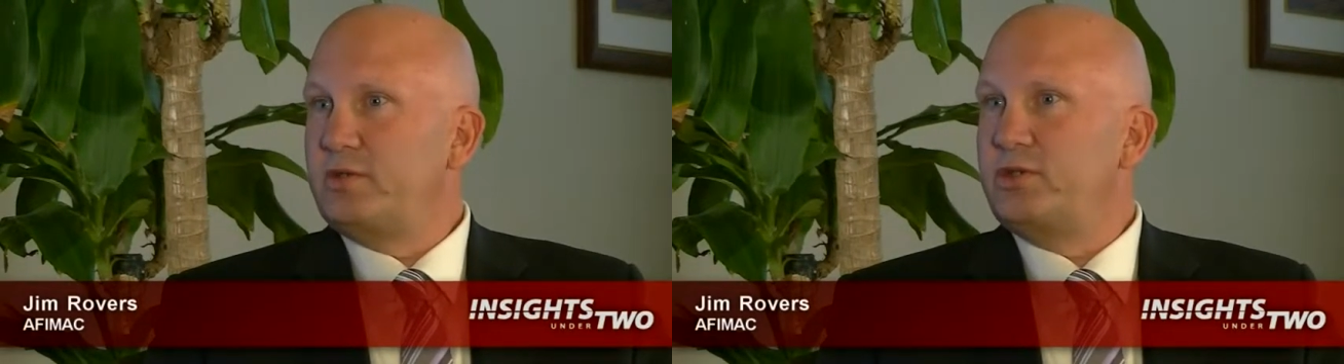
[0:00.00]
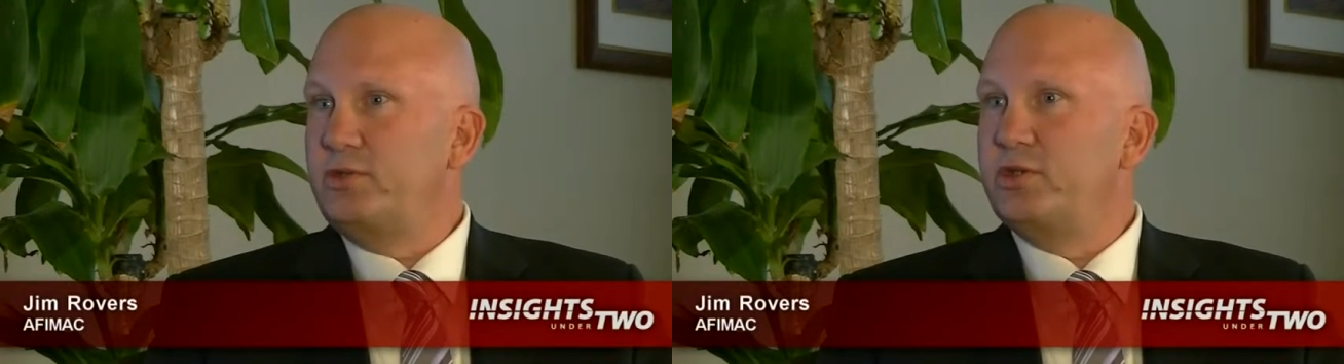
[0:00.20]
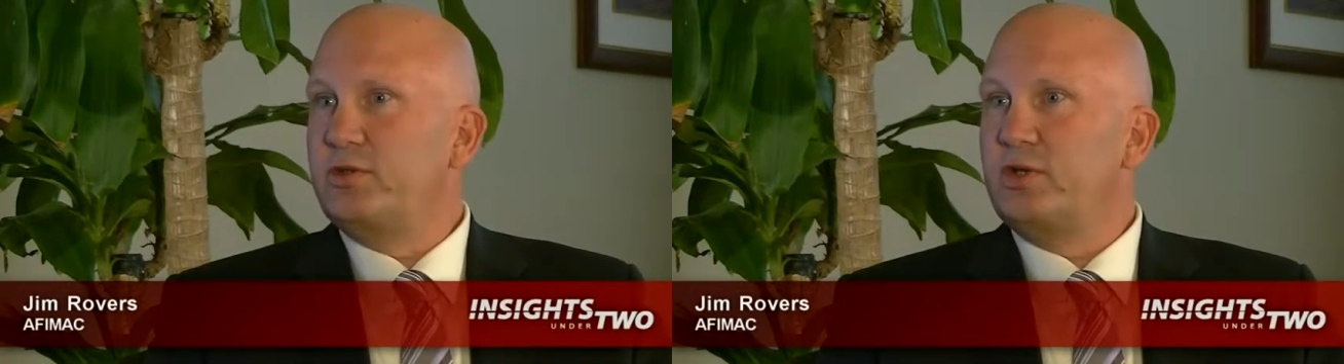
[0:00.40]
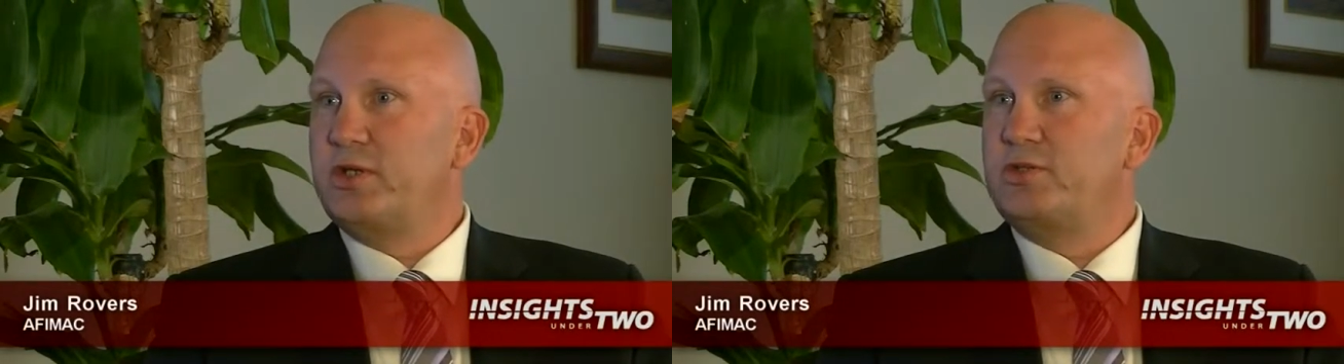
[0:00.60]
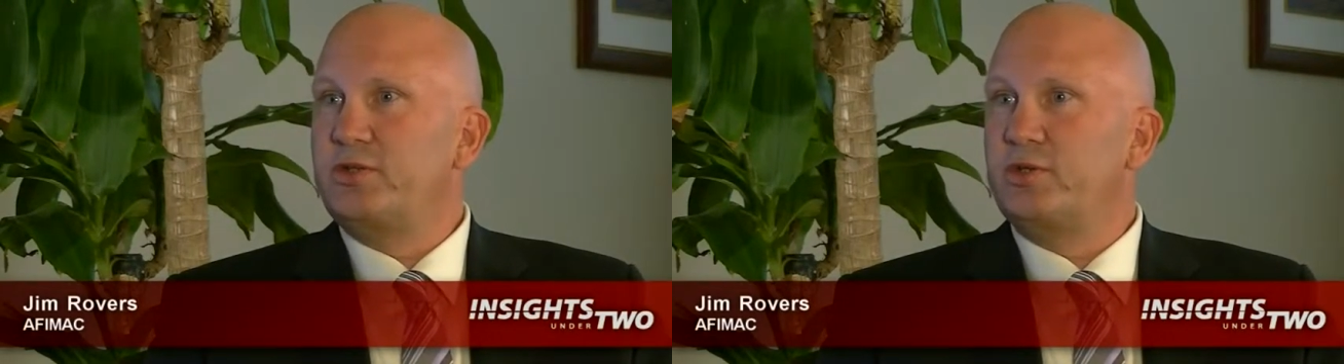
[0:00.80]
to
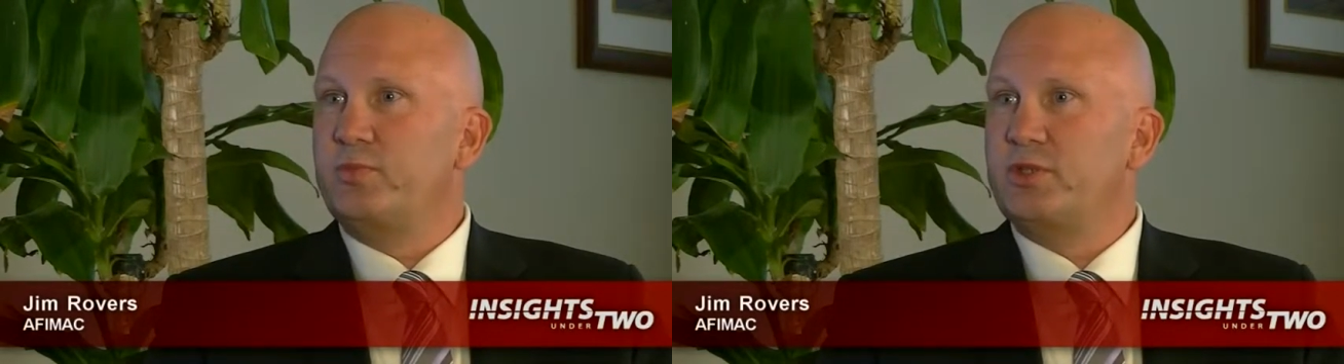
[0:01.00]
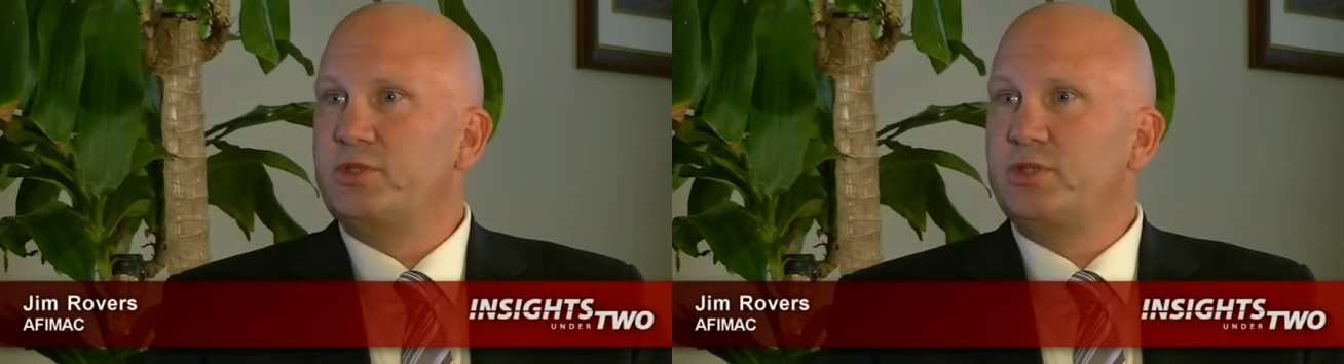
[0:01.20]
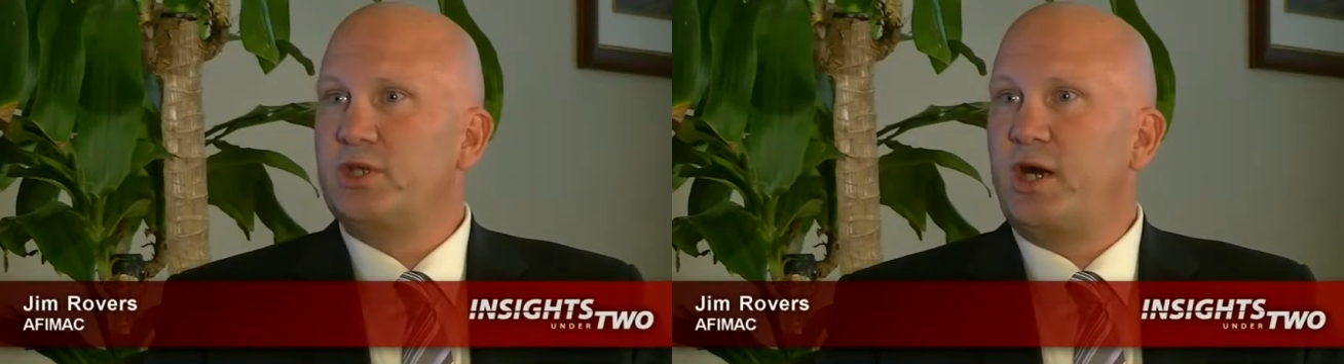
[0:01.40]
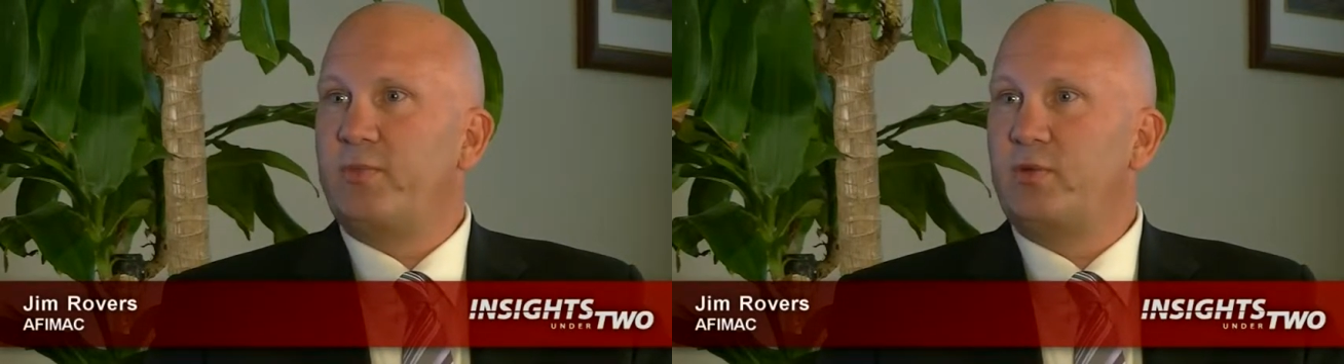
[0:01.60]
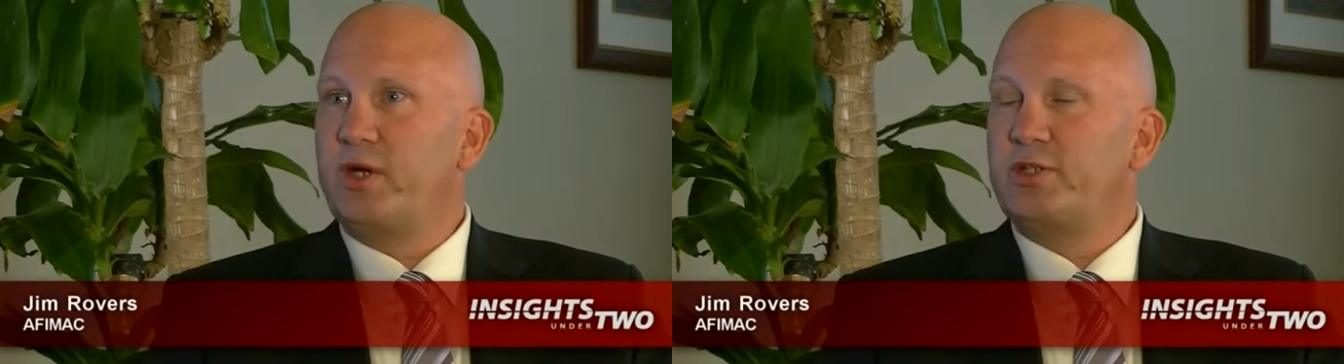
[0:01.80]
your business
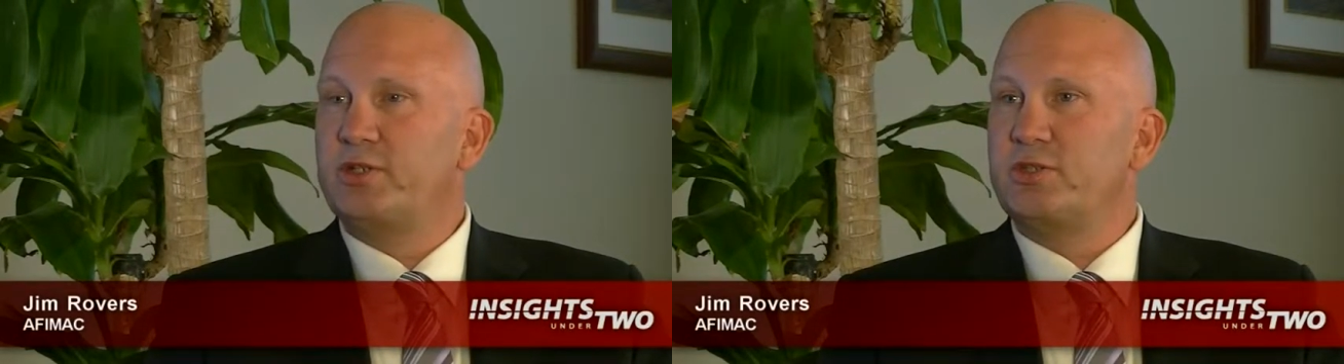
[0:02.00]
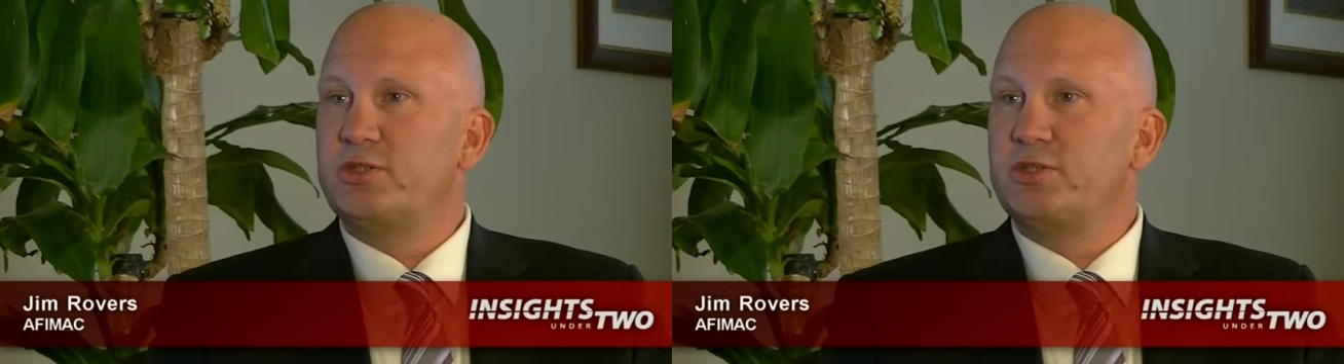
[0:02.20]
operations,